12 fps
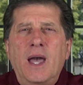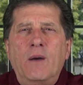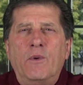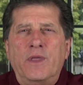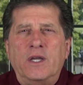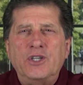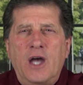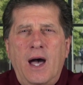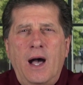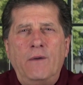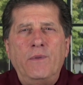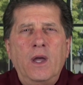with a
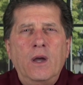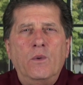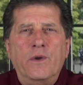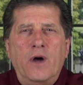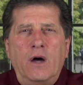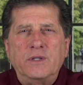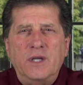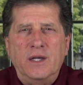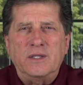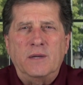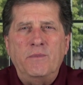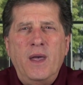child with
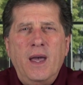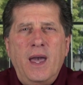autism,